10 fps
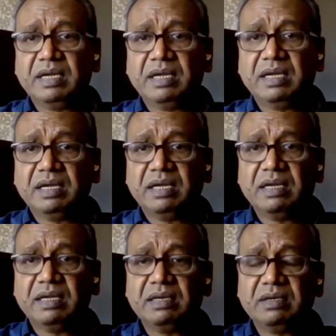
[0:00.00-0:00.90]

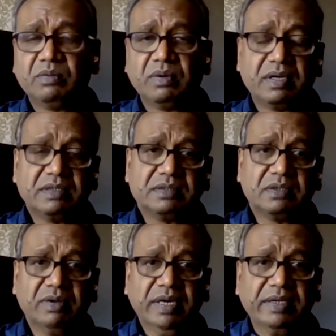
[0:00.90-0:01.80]
Uh, to what?
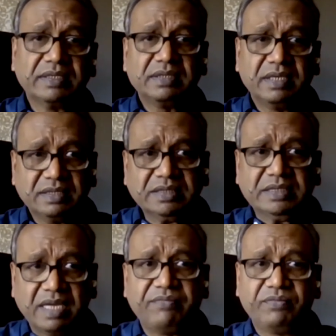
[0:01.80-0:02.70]
So it is it
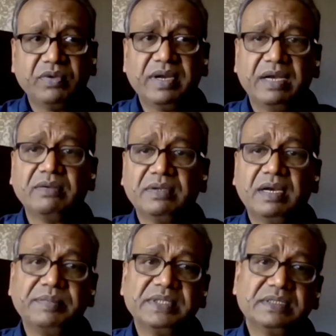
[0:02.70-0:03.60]
is tough to get in
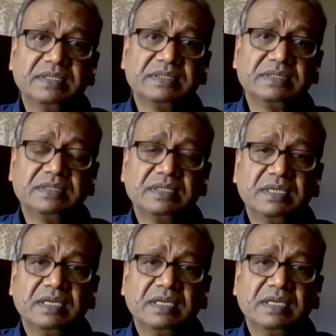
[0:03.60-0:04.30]
that business